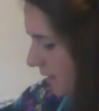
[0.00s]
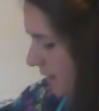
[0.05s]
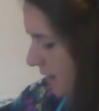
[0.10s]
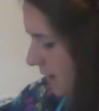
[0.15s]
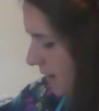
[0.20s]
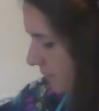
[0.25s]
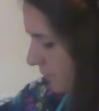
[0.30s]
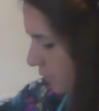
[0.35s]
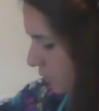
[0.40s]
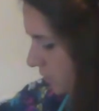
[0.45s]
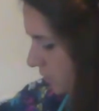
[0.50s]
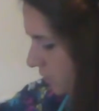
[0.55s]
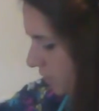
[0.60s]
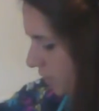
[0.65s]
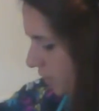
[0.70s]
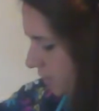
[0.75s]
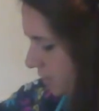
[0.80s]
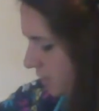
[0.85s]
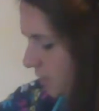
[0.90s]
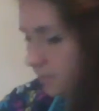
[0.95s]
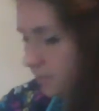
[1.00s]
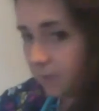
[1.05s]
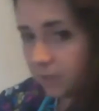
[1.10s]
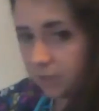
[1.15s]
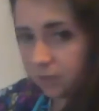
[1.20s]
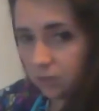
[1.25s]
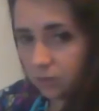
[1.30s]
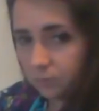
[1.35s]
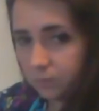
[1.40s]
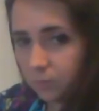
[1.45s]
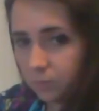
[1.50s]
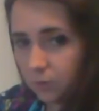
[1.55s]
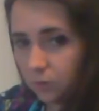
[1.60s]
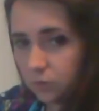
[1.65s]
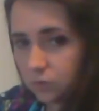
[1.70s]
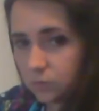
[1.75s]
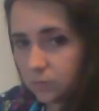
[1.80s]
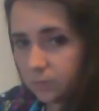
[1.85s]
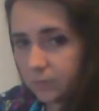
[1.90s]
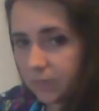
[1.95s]
posterior tibial
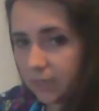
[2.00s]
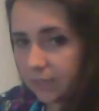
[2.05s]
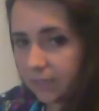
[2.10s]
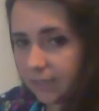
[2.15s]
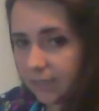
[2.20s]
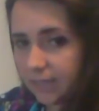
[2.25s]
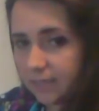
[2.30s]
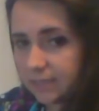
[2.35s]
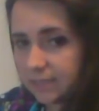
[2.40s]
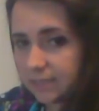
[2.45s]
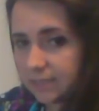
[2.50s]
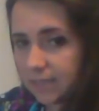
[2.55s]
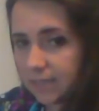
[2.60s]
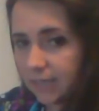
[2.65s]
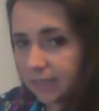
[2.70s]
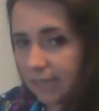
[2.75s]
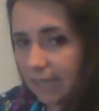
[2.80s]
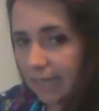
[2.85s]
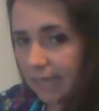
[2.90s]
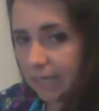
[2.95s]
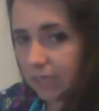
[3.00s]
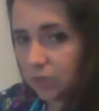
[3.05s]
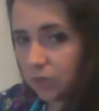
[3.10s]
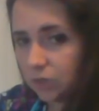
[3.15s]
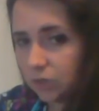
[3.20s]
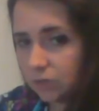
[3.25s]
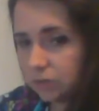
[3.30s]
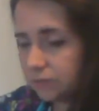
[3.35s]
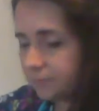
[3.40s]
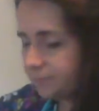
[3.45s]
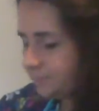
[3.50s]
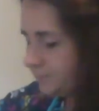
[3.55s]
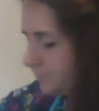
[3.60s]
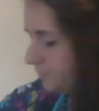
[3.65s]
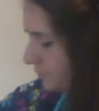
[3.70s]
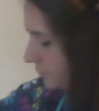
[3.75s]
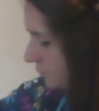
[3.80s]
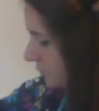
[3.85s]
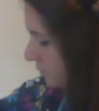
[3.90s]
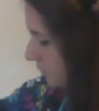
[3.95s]
pulse would be on the inside ankle.
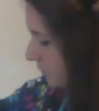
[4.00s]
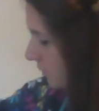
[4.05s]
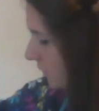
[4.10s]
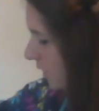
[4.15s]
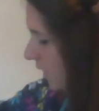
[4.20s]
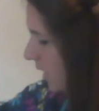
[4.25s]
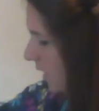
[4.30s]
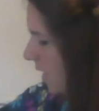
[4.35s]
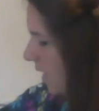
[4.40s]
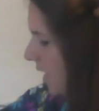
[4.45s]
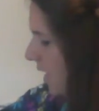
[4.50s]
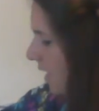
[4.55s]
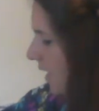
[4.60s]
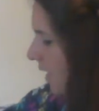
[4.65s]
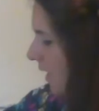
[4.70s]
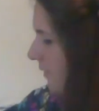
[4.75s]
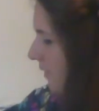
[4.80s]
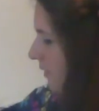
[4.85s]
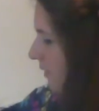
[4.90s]
And then